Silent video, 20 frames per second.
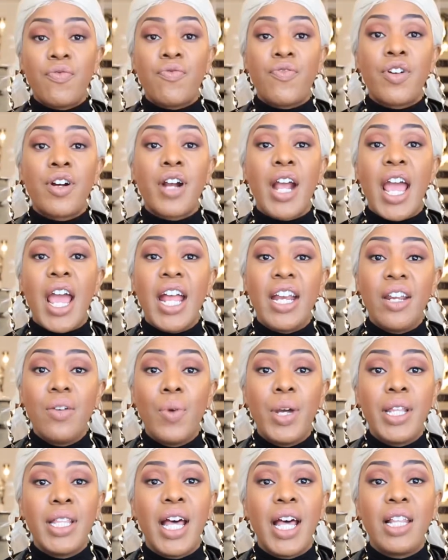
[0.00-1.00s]
For
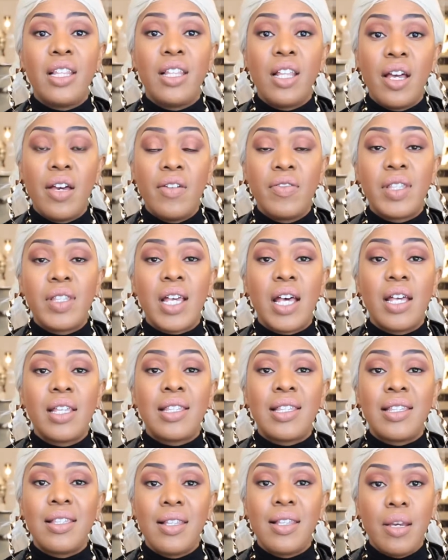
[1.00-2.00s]
anyone that loves a
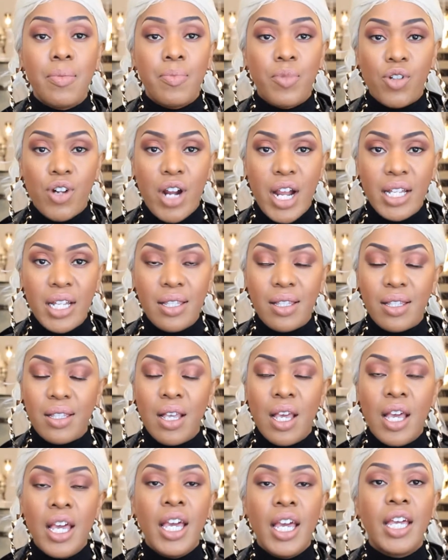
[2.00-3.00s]
slip dress.
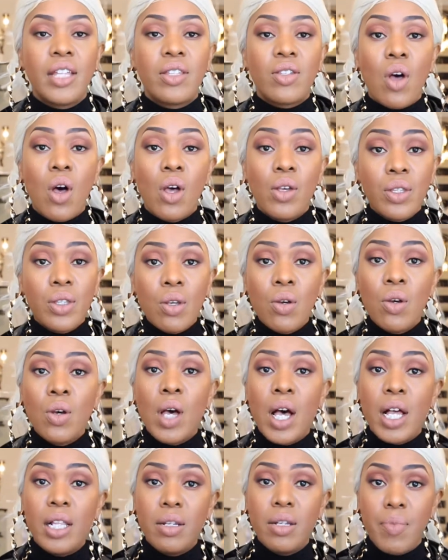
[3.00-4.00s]
It's also
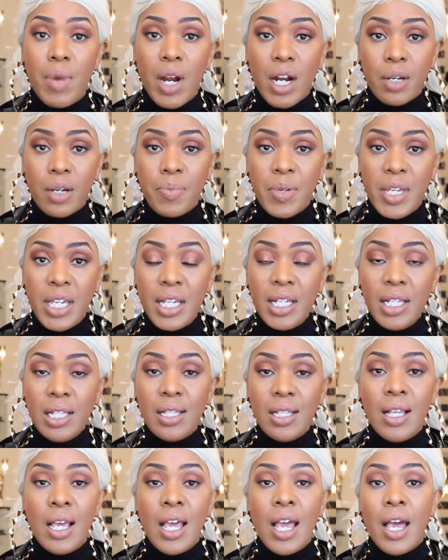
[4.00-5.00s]
a Lamarque
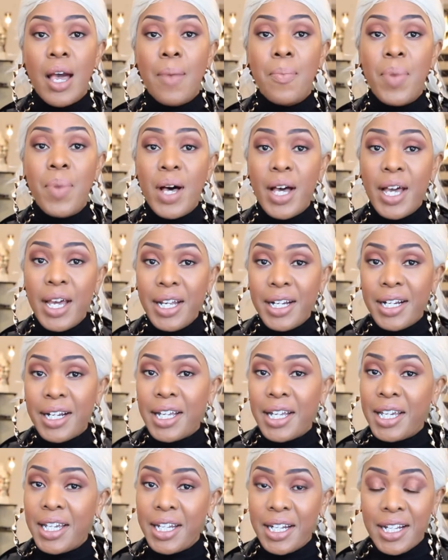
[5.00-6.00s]
piece, but
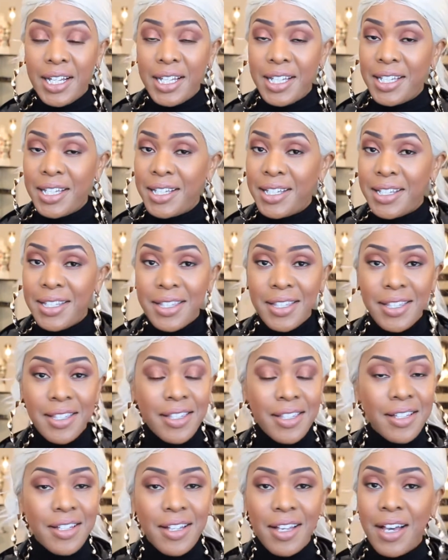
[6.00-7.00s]
it
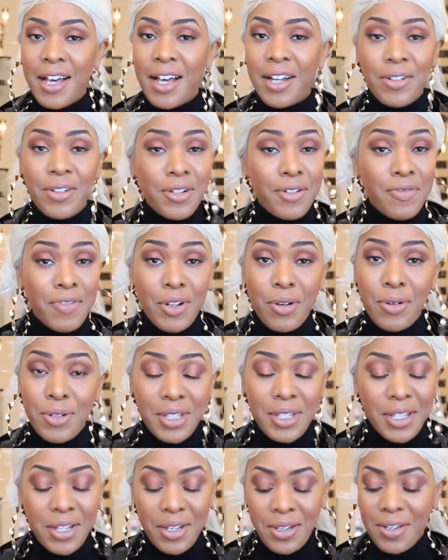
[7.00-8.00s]
is, I don't even know what
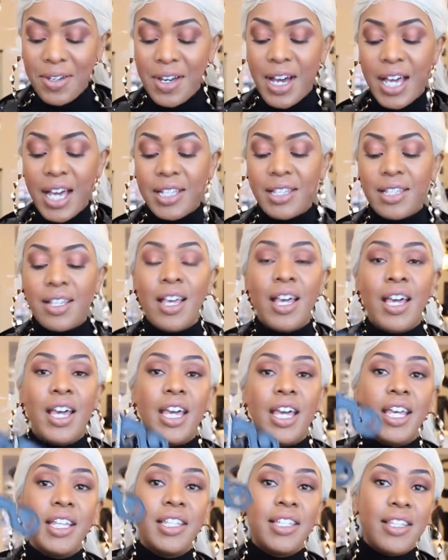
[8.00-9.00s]
to tell you guys.
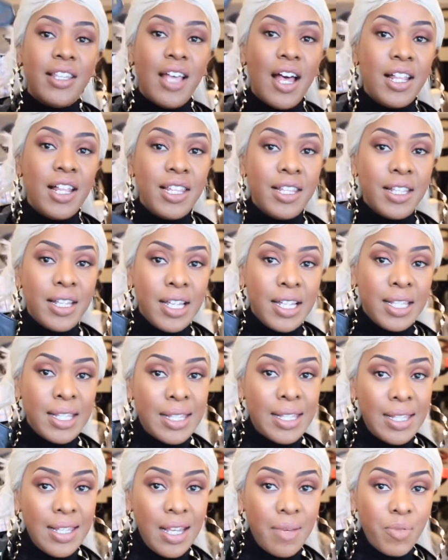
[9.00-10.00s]
It's a
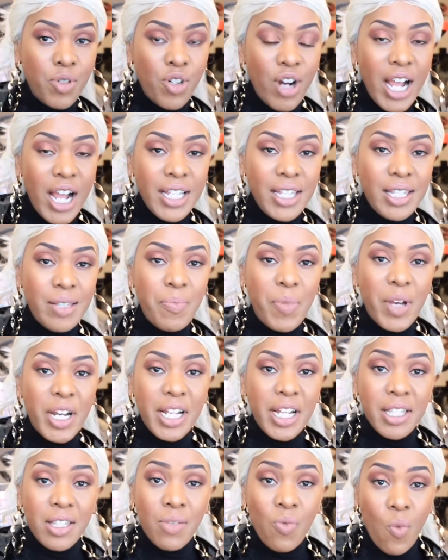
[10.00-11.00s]
slip dress, but
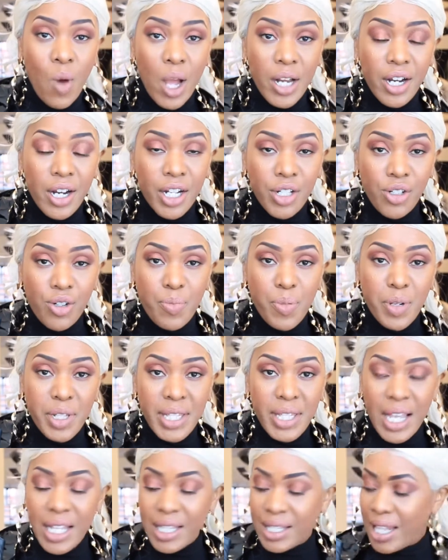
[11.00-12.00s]
it's
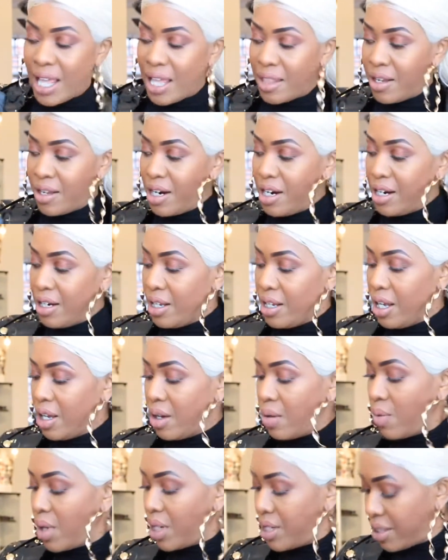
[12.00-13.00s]
100% leather.
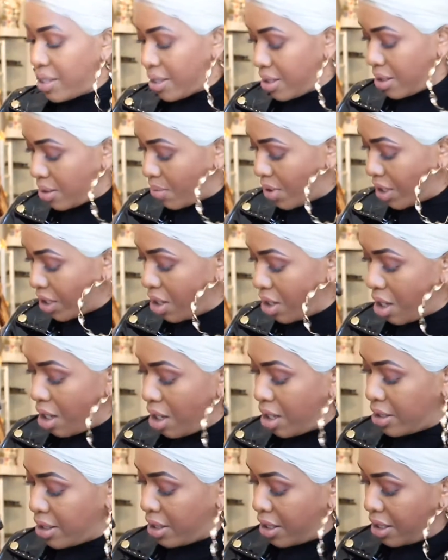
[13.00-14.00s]
What is this one
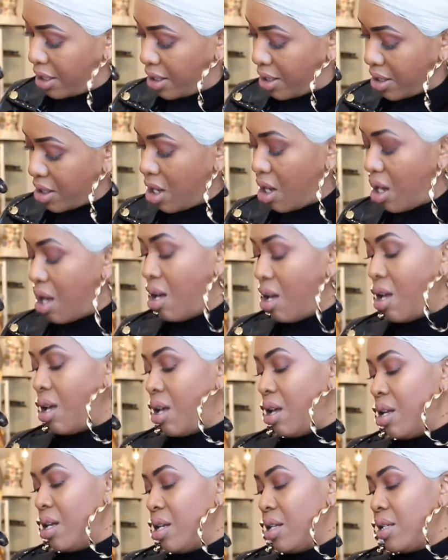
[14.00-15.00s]
called? It's
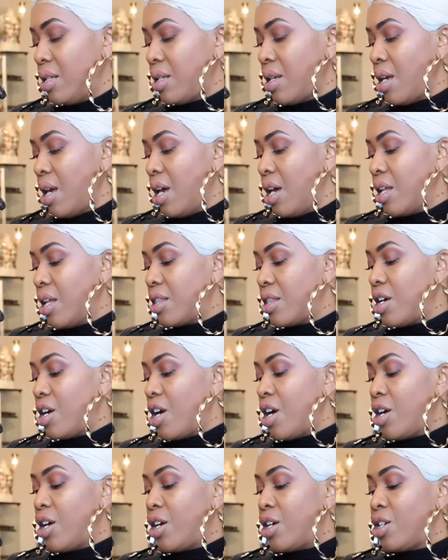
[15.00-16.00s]
called
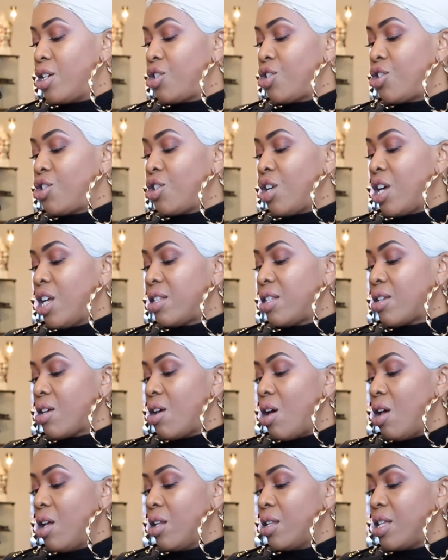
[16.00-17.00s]
the
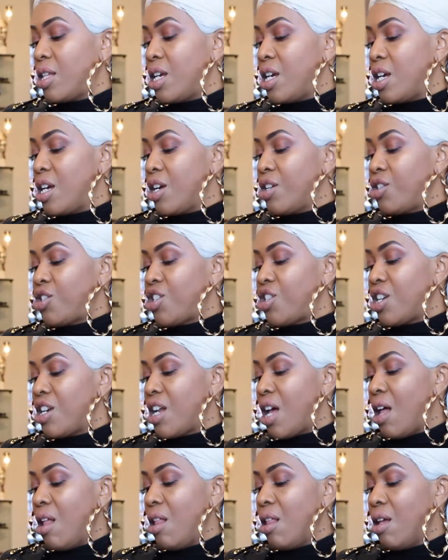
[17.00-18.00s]

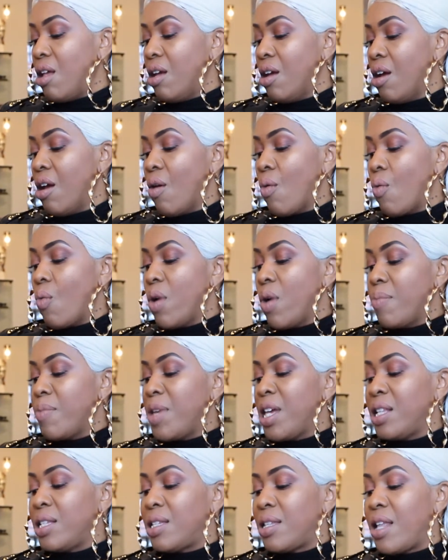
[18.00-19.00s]
Chanel
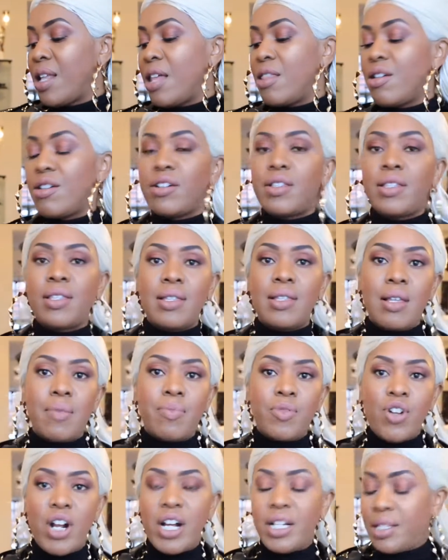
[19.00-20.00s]
Women's Leather
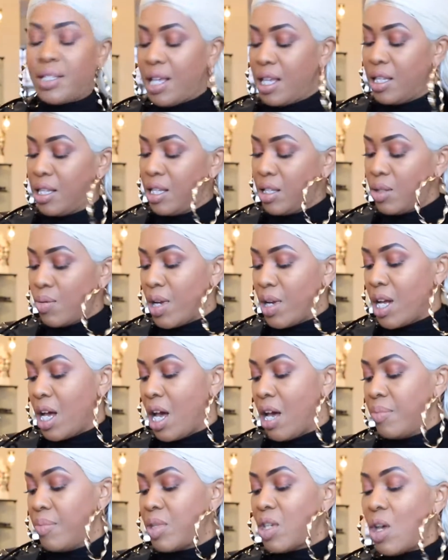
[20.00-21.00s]
Slip Dress. And this one
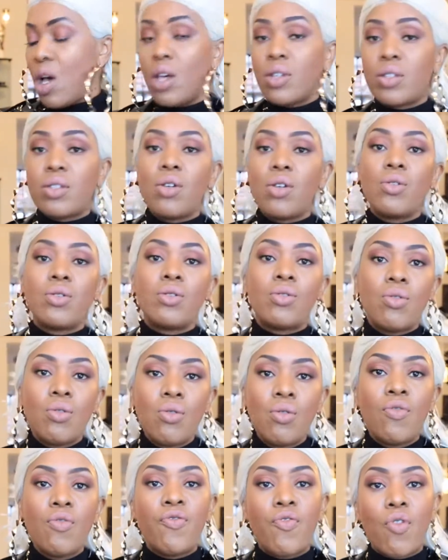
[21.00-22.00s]
comes also
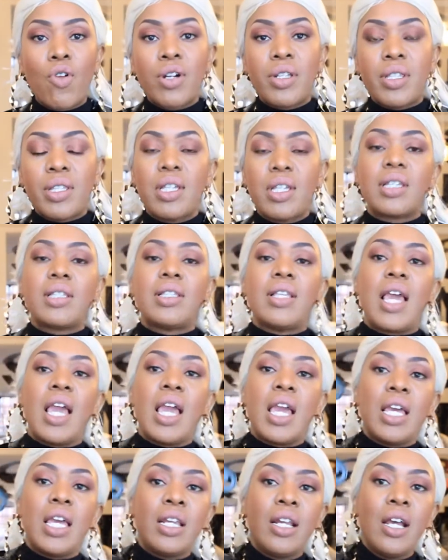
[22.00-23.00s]
2, 4, 6,
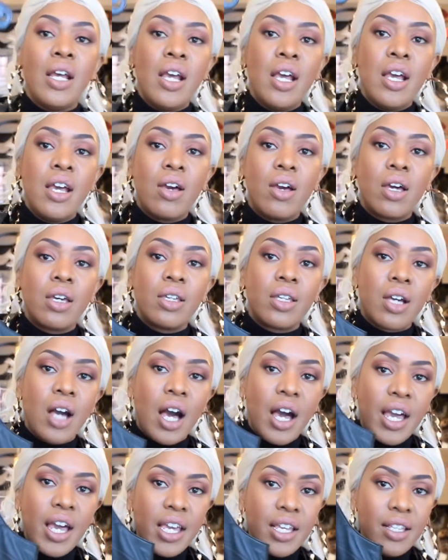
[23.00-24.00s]
8.
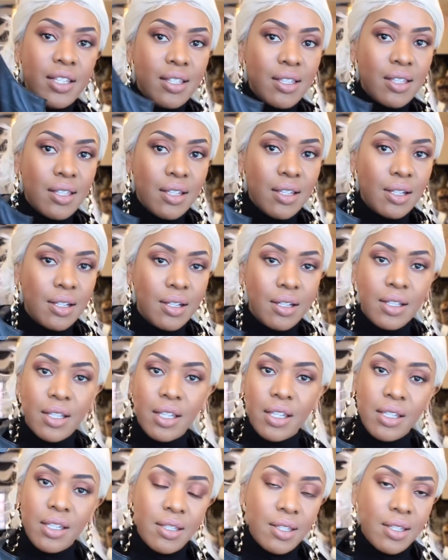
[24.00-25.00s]
Guys,
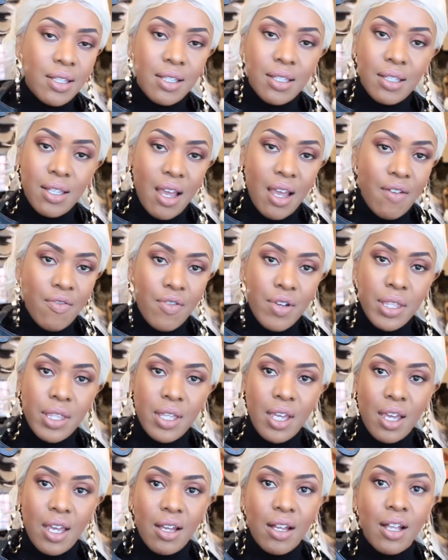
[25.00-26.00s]
this is
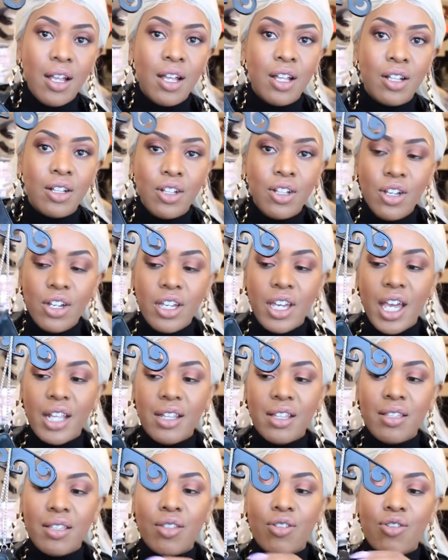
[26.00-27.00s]
everything. Look
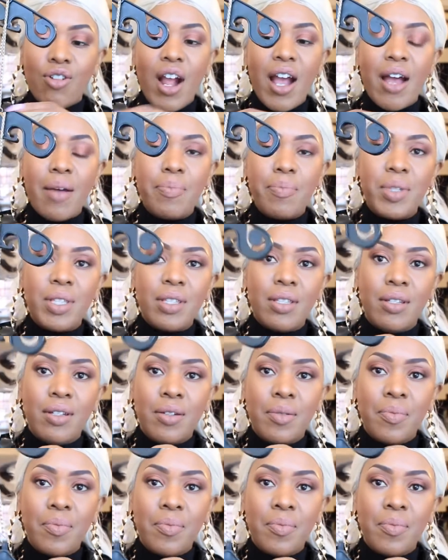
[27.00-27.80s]
at the straps.